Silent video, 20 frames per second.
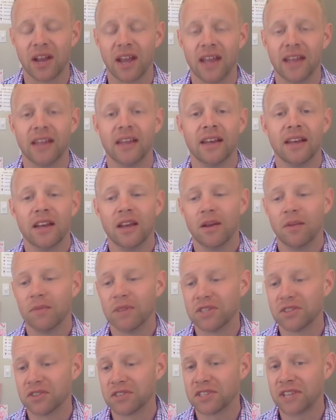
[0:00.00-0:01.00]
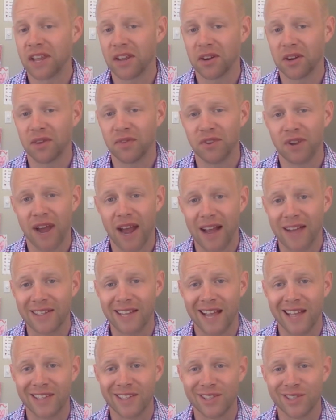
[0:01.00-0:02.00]
Hey, Mr. Seller, if your house
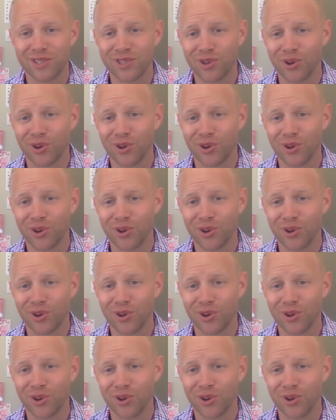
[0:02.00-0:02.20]
hasn't